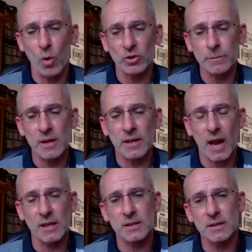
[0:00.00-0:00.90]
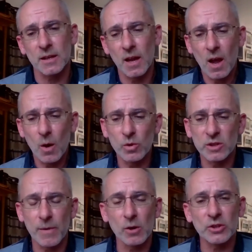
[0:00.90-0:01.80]
Watching me dance was
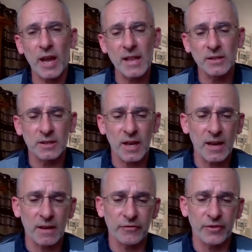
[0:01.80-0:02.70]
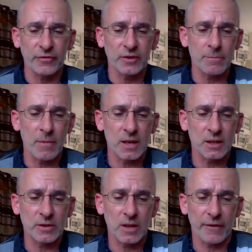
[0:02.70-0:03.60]
the most entertaining 15
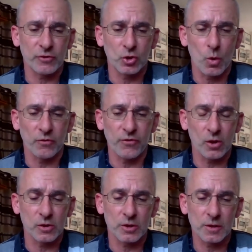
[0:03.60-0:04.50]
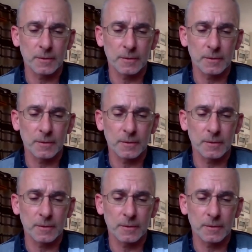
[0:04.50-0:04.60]
minutes of his life. True or false?